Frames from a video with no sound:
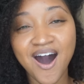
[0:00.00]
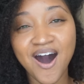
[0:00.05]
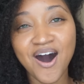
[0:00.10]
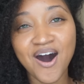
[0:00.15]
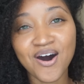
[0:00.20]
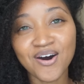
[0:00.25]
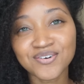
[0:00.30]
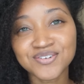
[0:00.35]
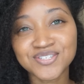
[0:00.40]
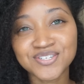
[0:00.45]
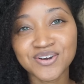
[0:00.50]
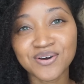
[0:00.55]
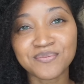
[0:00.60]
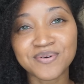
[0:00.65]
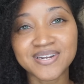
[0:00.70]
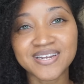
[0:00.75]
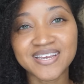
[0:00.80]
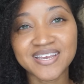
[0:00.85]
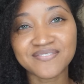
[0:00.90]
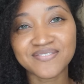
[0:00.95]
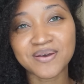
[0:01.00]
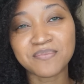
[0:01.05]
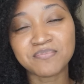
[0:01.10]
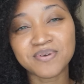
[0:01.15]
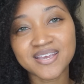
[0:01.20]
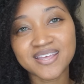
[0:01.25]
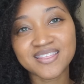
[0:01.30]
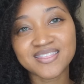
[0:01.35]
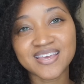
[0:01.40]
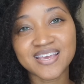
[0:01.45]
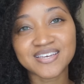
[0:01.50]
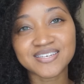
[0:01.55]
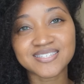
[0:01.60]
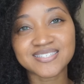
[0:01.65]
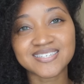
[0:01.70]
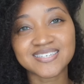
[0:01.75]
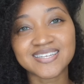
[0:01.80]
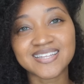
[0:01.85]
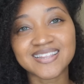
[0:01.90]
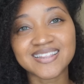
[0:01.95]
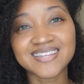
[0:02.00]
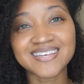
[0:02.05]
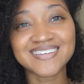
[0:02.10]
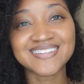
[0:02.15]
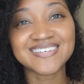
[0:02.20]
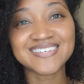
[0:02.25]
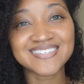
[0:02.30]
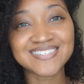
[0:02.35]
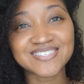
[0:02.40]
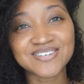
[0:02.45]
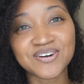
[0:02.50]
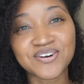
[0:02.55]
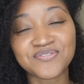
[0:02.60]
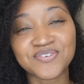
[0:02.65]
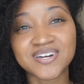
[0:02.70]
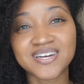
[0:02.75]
Also, I want to give a big thanks to LILYSILK